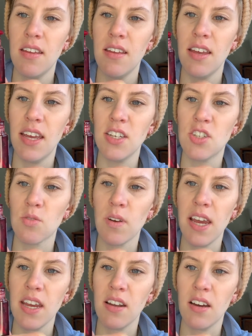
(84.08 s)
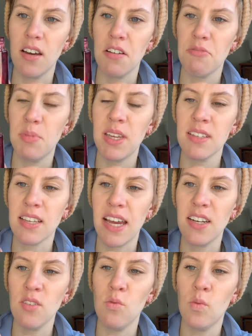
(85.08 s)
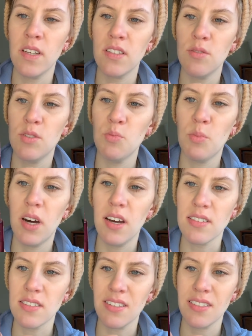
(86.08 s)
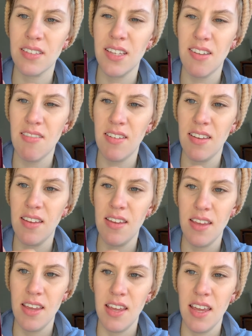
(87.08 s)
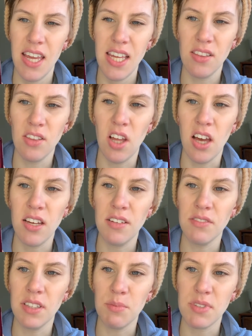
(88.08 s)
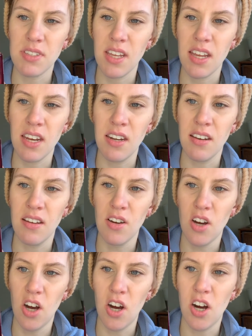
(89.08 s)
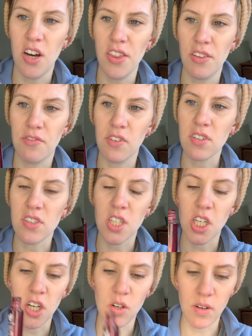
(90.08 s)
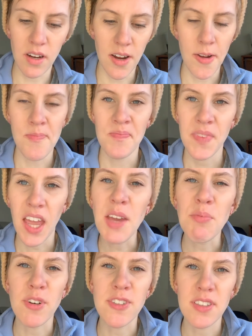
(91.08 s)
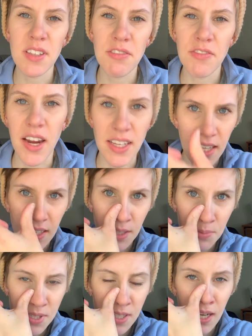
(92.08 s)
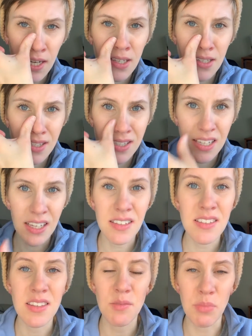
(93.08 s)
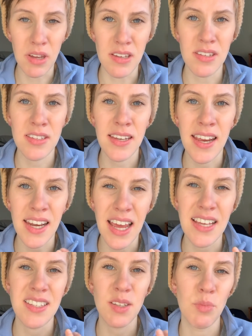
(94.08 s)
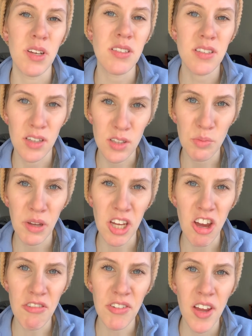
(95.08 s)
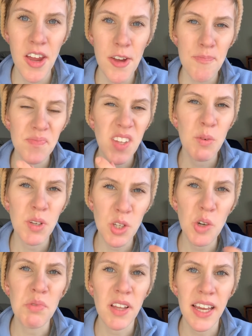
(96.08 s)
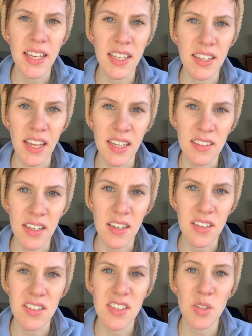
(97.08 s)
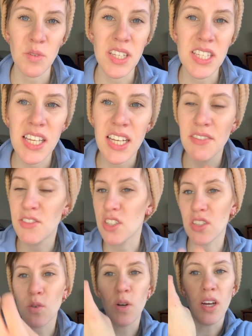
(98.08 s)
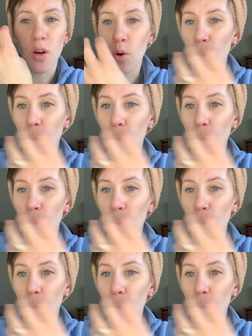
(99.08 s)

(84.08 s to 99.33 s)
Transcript: and dry it off because I don't want to deposit a lot of lip stain on the first go. I personally find that lip stain sticks the best and has the best color payoff when you apply it in light layers. So instead of just going